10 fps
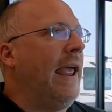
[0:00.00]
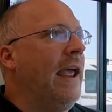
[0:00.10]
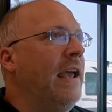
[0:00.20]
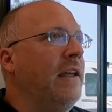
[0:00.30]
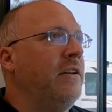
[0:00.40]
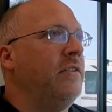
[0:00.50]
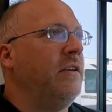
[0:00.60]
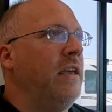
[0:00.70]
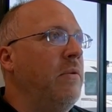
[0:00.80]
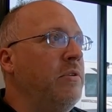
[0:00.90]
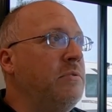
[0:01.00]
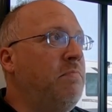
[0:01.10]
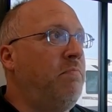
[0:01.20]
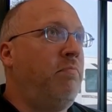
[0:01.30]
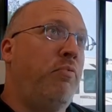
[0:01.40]
and it was a
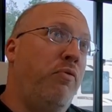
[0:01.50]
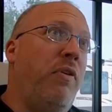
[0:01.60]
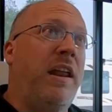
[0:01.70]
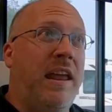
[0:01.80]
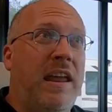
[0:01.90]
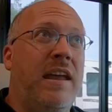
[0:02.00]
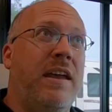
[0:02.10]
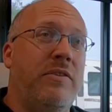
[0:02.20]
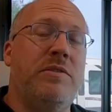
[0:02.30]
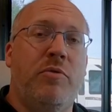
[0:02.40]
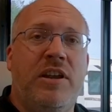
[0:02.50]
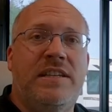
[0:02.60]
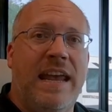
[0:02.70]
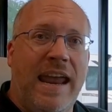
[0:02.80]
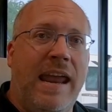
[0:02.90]
pretty
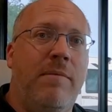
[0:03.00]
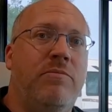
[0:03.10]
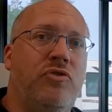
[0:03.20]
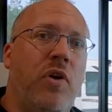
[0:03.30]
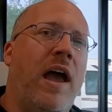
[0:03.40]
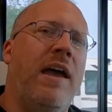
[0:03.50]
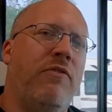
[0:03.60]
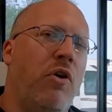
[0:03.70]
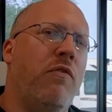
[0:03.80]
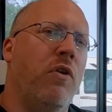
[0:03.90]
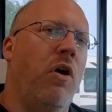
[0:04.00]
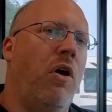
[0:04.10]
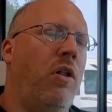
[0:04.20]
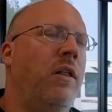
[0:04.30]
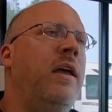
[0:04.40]
tame drive
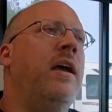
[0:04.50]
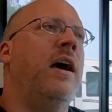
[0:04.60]
overall,